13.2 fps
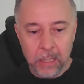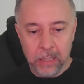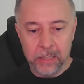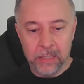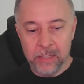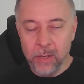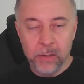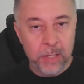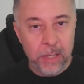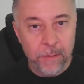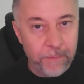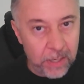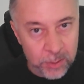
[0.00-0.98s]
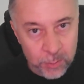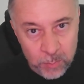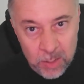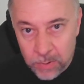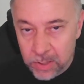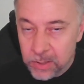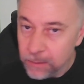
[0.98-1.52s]
This not only affects me,
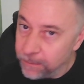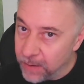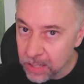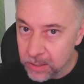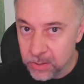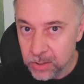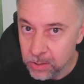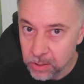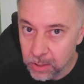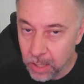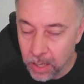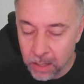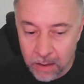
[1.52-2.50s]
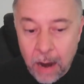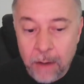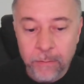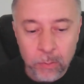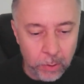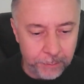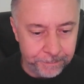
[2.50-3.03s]
but this affects
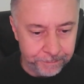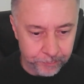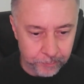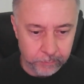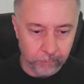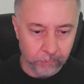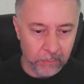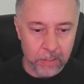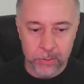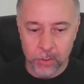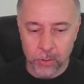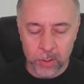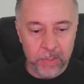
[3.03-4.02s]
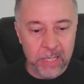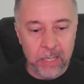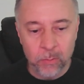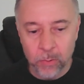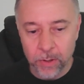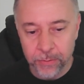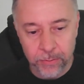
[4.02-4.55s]
everyone. So to
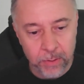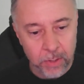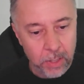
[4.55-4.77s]
begin with,